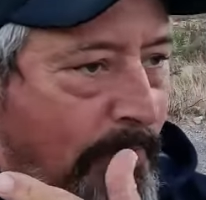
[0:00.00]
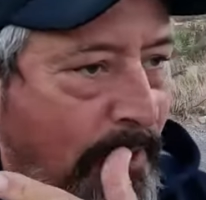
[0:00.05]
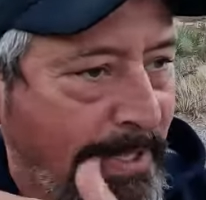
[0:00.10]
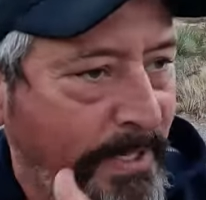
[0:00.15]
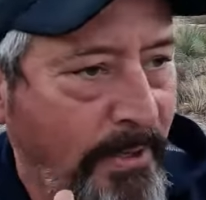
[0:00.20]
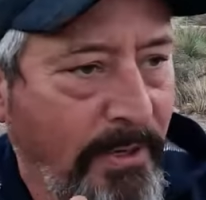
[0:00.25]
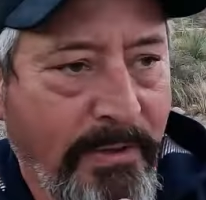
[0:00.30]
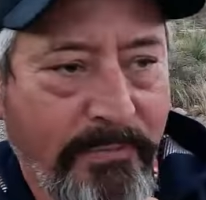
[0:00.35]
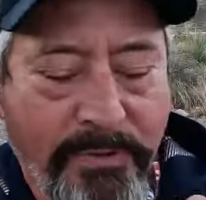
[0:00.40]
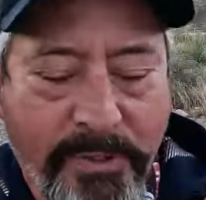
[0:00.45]
I
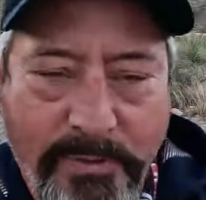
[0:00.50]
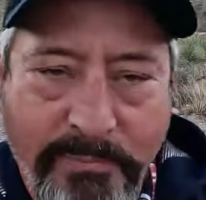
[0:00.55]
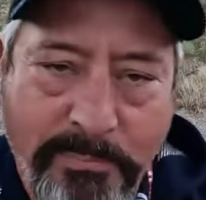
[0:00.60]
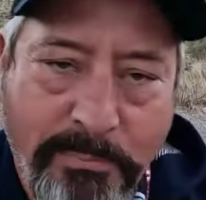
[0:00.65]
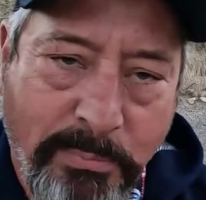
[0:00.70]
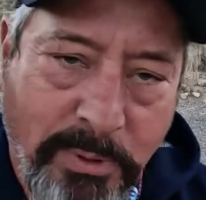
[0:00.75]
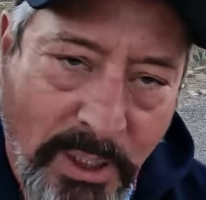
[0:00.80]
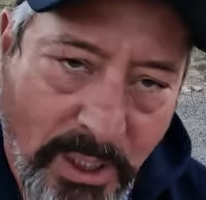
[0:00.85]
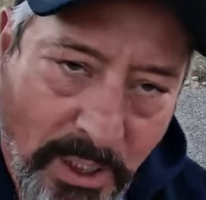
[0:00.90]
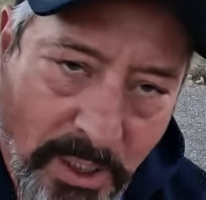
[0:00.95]
don't have enough
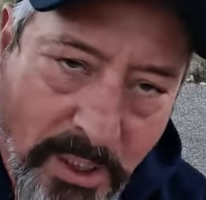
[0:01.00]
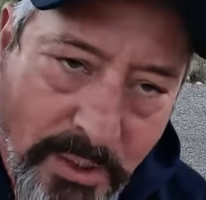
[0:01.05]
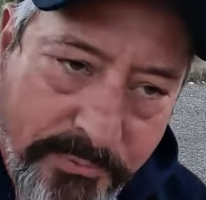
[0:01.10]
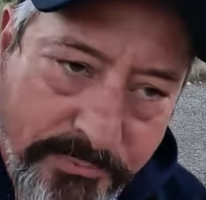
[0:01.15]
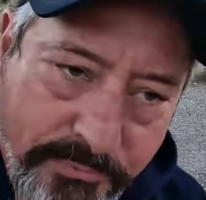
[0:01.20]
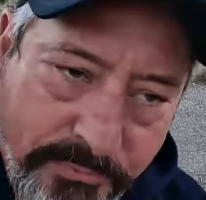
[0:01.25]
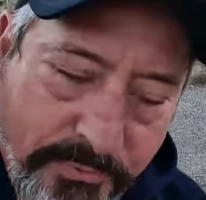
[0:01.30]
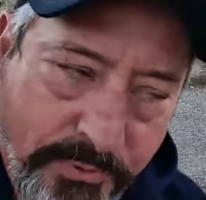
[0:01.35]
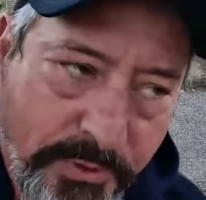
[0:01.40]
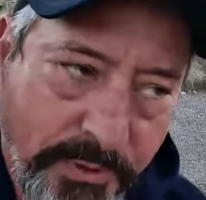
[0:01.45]
block
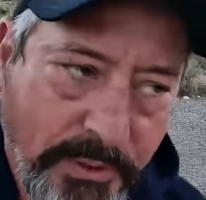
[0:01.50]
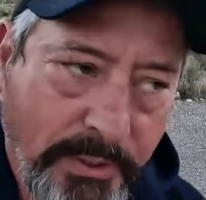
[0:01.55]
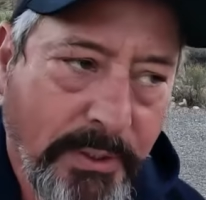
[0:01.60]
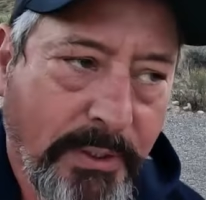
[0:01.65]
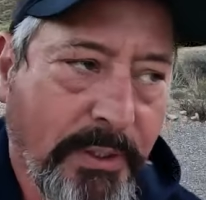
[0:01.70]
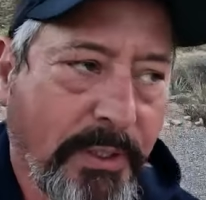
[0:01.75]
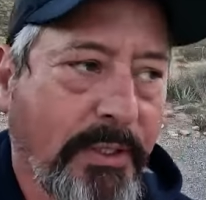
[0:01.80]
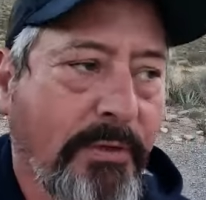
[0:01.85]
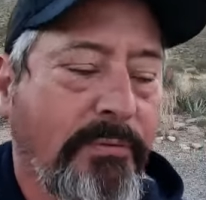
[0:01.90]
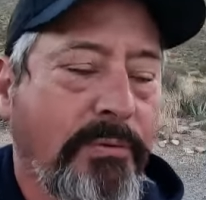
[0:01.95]
to
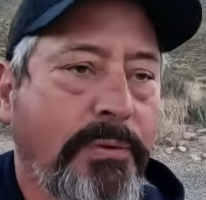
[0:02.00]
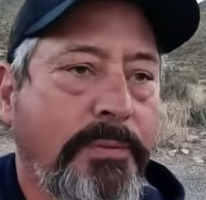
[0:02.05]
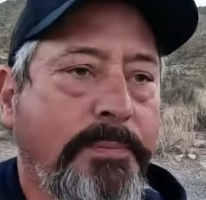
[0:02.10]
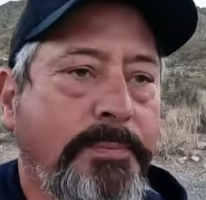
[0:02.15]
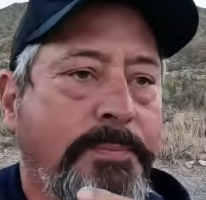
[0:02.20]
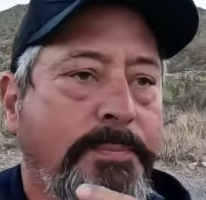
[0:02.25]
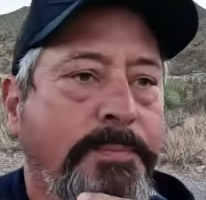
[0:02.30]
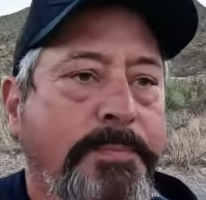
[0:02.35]
get level.